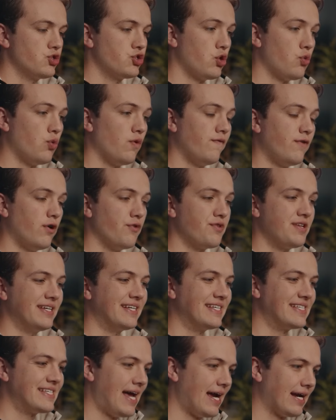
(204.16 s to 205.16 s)
So we'll follow the
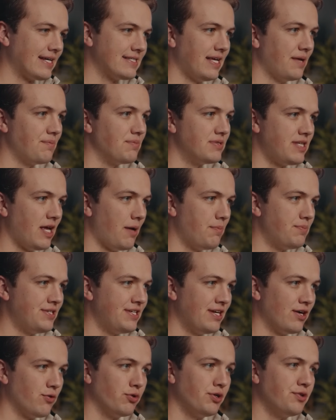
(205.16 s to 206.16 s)
exact same steps
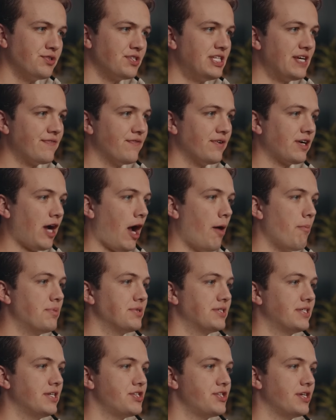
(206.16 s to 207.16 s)
here. We'll use a different
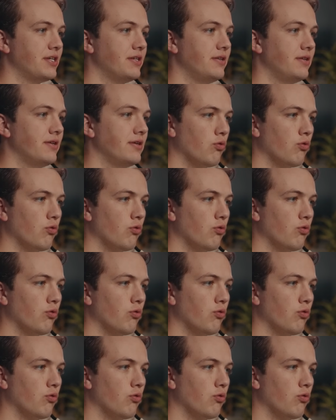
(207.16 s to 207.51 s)
composition.